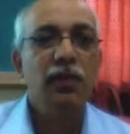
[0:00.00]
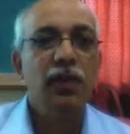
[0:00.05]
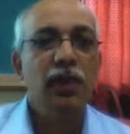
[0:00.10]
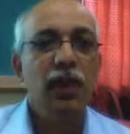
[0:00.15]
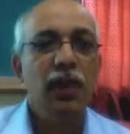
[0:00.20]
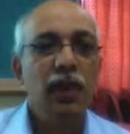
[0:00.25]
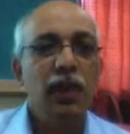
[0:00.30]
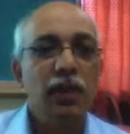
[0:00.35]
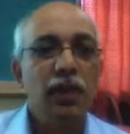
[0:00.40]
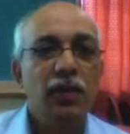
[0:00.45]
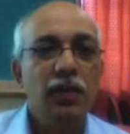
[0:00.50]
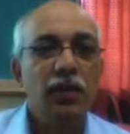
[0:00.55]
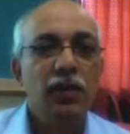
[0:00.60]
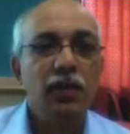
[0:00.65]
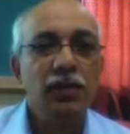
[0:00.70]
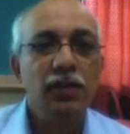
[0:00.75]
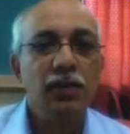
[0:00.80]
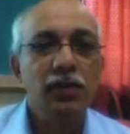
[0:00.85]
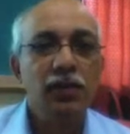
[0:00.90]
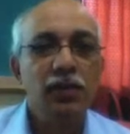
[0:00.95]
and increase
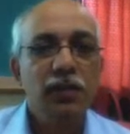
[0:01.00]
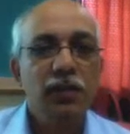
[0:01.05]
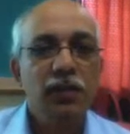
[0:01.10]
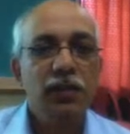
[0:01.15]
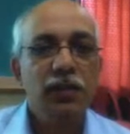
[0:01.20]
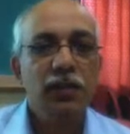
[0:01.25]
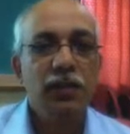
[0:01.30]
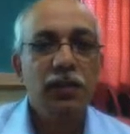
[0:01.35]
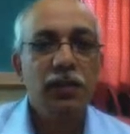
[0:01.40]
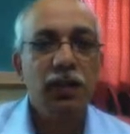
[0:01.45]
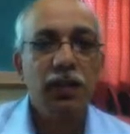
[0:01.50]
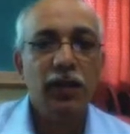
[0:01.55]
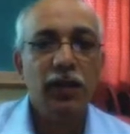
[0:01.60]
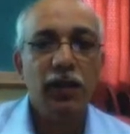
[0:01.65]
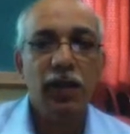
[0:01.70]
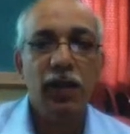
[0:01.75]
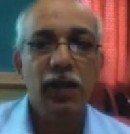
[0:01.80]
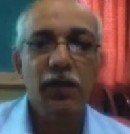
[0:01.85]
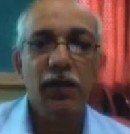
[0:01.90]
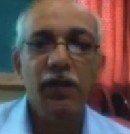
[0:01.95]
the
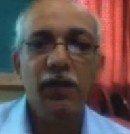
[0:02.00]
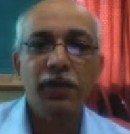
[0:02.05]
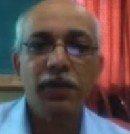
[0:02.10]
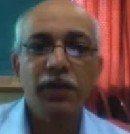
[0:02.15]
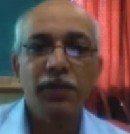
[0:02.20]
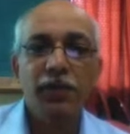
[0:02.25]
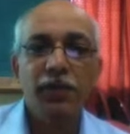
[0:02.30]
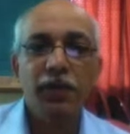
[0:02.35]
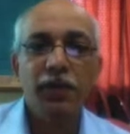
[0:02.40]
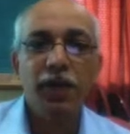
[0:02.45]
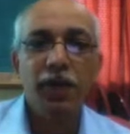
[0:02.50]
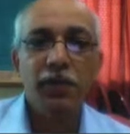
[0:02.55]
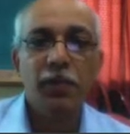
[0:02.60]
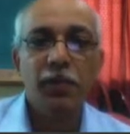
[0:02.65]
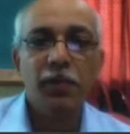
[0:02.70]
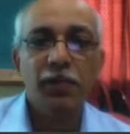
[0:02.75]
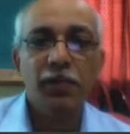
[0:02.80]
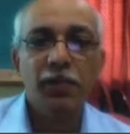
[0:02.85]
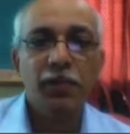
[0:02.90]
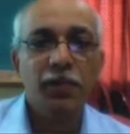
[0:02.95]
reliability and
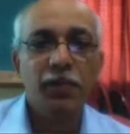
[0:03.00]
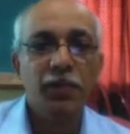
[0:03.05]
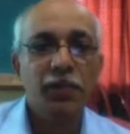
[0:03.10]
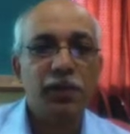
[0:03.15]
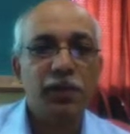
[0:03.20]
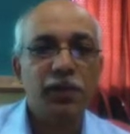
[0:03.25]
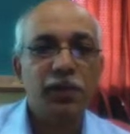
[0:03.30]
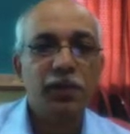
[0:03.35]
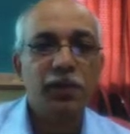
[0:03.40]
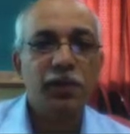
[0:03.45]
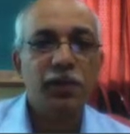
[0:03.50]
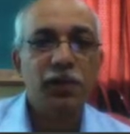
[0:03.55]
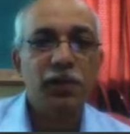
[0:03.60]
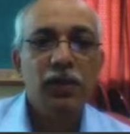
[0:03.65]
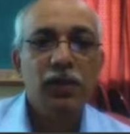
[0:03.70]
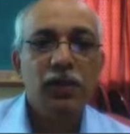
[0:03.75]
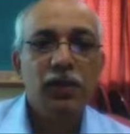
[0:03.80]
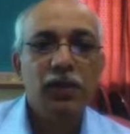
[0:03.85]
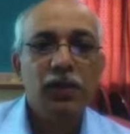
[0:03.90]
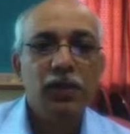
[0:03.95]
performance.
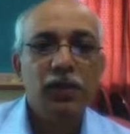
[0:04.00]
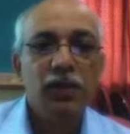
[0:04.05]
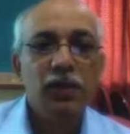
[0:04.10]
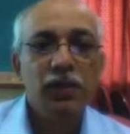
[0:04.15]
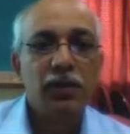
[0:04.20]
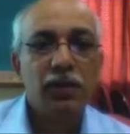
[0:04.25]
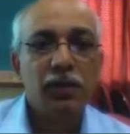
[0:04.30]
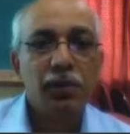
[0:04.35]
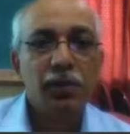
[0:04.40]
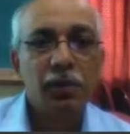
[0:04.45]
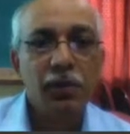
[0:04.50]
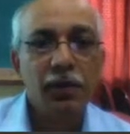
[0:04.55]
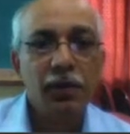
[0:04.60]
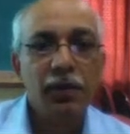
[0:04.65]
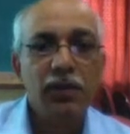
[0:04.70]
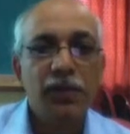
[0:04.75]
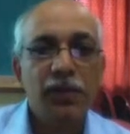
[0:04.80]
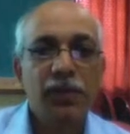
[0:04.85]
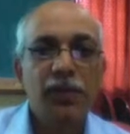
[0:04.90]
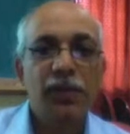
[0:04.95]
Some embedded
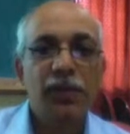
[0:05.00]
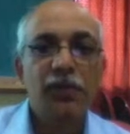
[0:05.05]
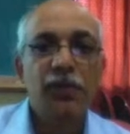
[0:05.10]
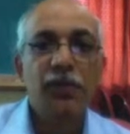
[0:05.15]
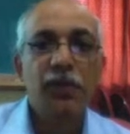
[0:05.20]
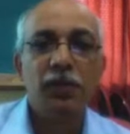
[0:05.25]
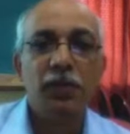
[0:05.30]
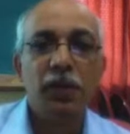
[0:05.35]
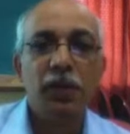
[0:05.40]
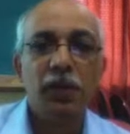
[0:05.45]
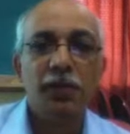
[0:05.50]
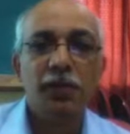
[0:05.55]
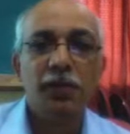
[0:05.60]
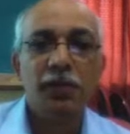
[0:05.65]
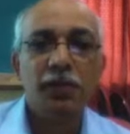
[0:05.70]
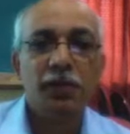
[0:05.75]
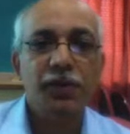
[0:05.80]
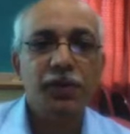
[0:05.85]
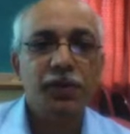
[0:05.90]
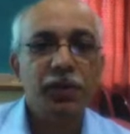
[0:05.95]
systems are mass
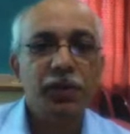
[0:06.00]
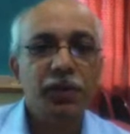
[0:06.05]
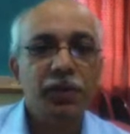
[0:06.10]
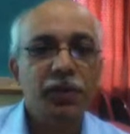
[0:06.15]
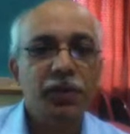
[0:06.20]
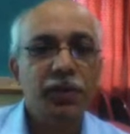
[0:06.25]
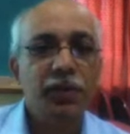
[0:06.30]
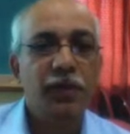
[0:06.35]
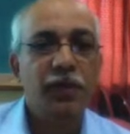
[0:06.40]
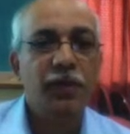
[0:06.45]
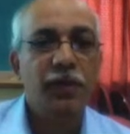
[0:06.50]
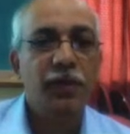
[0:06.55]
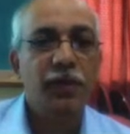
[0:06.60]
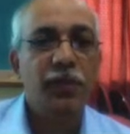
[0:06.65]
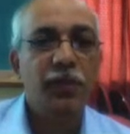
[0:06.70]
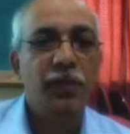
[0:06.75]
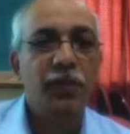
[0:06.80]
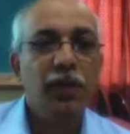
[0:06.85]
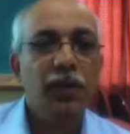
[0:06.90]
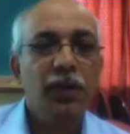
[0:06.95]
produced, benefiting
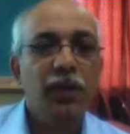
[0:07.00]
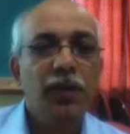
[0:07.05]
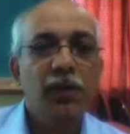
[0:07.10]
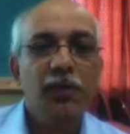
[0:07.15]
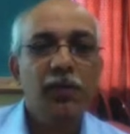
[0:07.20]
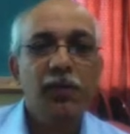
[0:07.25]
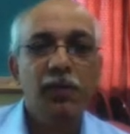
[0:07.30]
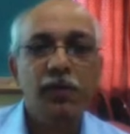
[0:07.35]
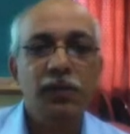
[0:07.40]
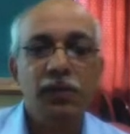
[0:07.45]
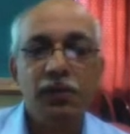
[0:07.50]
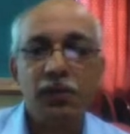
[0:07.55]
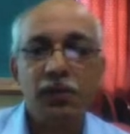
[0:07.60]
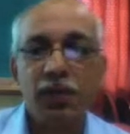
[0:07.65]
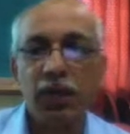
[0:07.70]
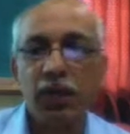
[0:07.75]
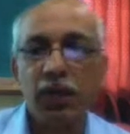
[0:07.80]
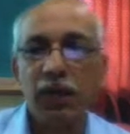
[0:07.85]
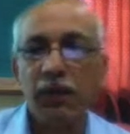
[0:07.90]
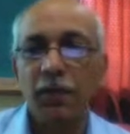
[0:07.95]
from economies of
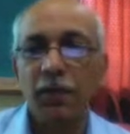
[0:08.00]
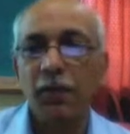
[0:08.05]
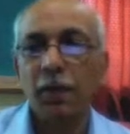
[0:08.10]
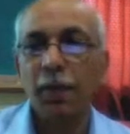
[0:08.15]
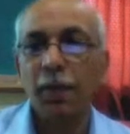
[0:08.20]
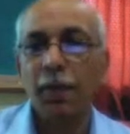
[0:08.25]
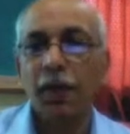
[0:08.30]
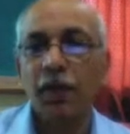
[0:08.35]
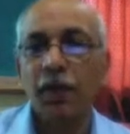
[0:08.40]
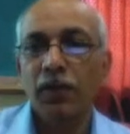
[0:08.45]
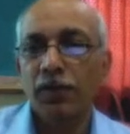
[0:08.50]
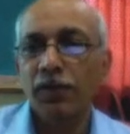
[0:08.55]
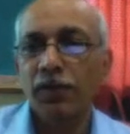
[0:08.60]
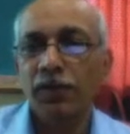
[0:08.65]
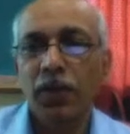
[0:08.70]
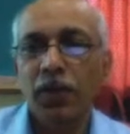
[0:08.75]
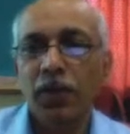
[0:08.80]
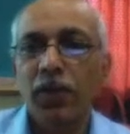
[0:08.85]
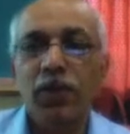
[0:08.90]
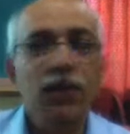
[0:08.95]
scale. So,
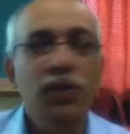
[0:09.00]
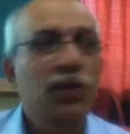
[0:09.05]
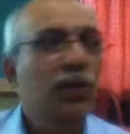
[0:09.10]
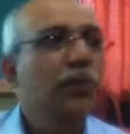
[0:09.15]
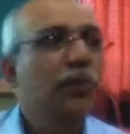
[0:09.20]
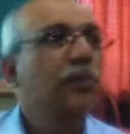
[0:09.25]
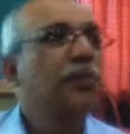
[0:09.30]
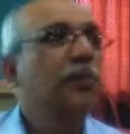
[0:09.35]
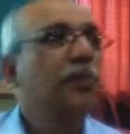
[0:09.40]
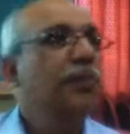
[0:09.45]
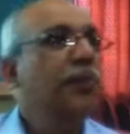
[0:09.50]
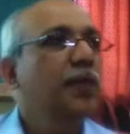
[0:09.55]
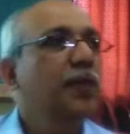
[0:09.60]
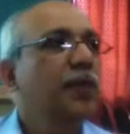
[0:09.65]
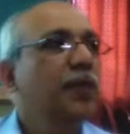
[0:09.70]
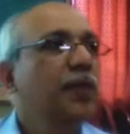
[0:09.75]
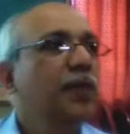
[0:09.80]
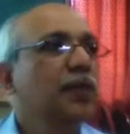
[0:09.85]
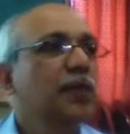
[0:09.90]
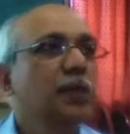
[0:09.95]
we all know
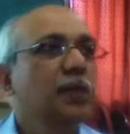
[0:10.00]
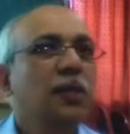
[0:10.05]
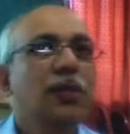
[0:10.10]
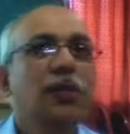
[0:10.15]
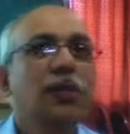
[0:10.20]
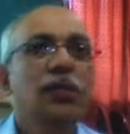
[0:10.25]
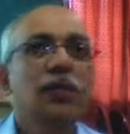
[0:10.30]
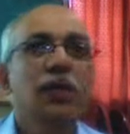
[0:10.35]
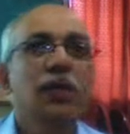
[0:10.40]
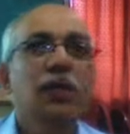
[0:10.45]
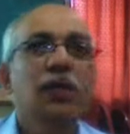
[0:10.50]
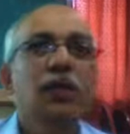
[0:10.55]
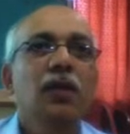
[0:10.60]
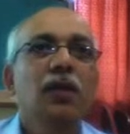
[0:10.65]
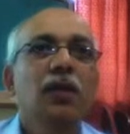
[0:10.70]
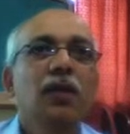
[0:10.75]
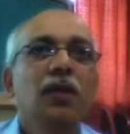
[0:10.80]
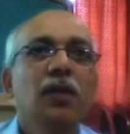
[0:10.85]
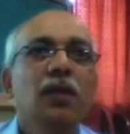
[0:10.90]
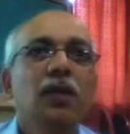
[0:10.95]
many things about
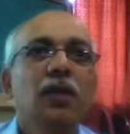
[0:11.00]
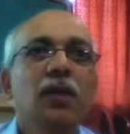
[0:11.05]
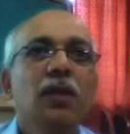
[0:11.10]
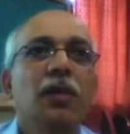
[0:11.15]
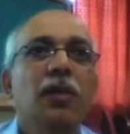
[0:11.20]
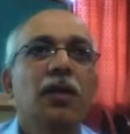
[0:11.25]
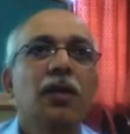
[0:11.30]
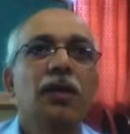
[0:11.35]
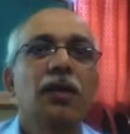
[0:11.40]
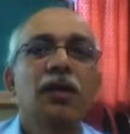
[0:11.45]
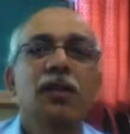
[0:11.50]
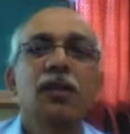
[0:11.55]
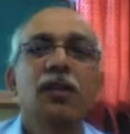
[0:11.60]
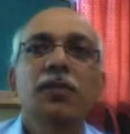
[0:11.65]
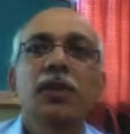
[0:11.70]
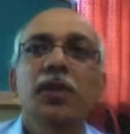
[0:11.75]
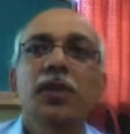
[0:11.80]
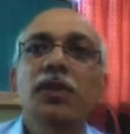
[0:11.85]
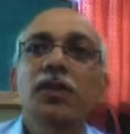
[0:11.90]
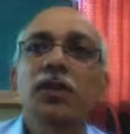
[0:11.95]
embedded system
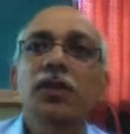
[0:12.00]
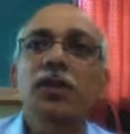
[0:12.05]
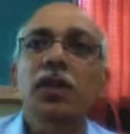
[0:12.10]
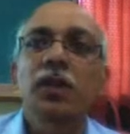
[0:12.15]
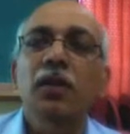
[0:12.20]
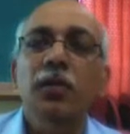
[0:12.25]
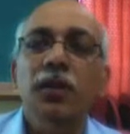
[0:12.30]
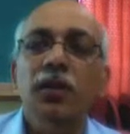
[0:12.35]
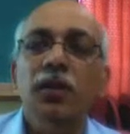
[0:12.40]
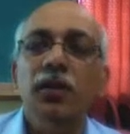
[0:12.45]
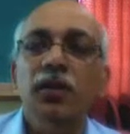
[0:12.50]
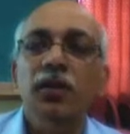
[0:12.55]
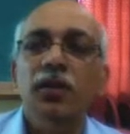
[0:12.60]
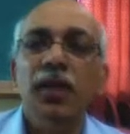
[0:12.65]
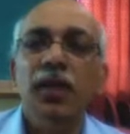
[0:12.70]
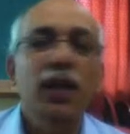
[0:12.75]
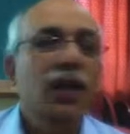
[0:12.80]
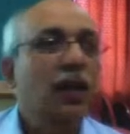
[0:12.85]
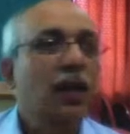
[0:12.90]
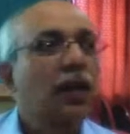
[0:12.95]
in general because
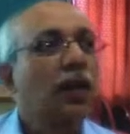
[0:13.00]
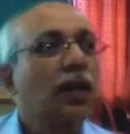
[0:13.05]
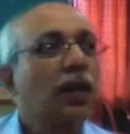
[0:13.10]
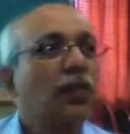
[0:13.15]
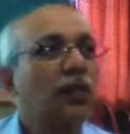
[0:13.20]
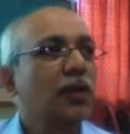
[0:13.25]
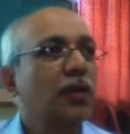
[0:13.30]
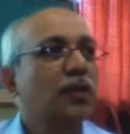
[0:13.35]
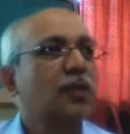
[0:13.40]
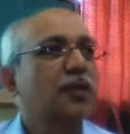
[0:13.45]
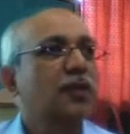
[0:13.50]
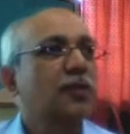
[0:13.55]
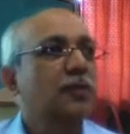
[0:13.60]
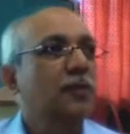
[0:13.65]
they are around us.